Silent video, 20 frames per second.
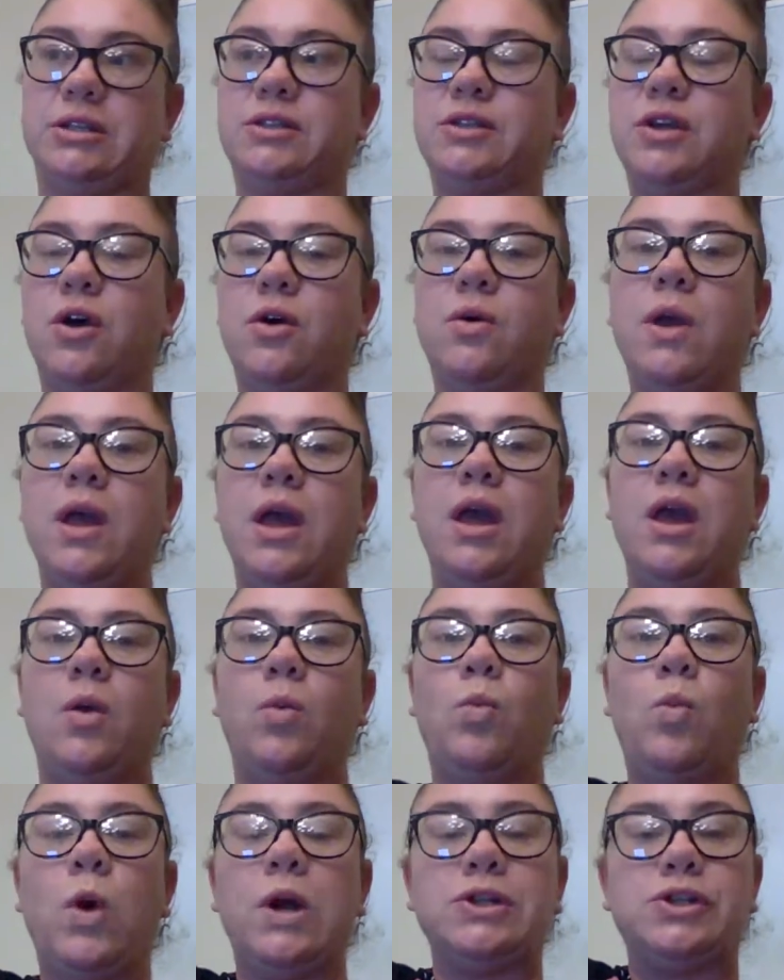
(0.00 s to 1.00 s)
So
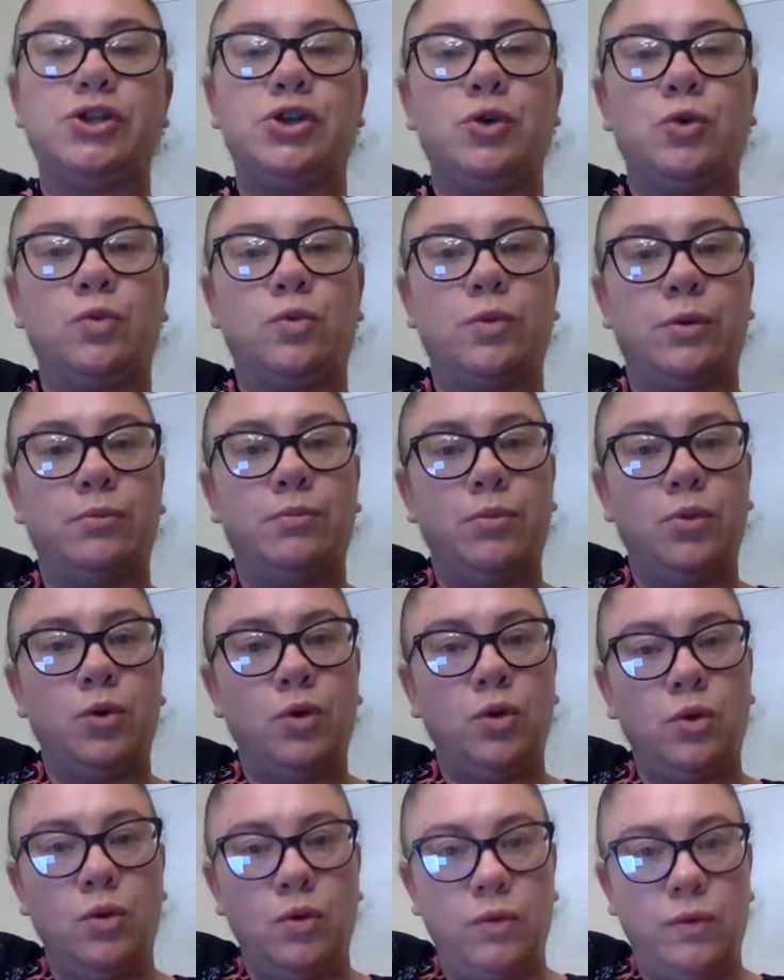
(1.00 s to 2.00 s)
once you
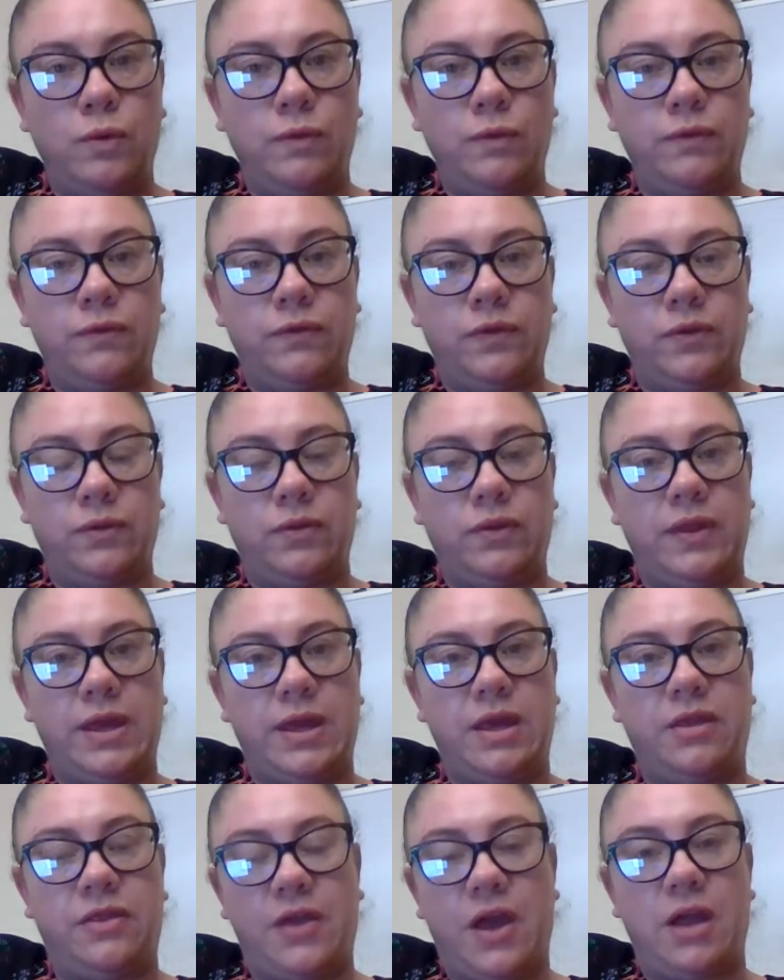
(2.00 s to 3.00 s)
remove
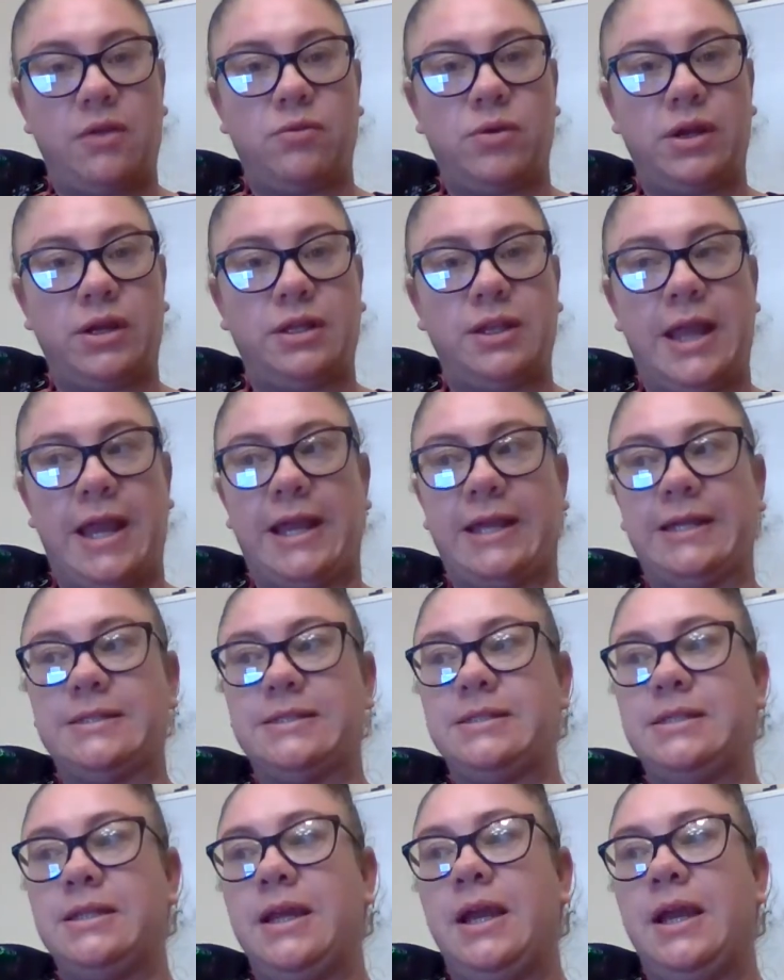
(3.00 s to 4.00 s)
the thyroid gland,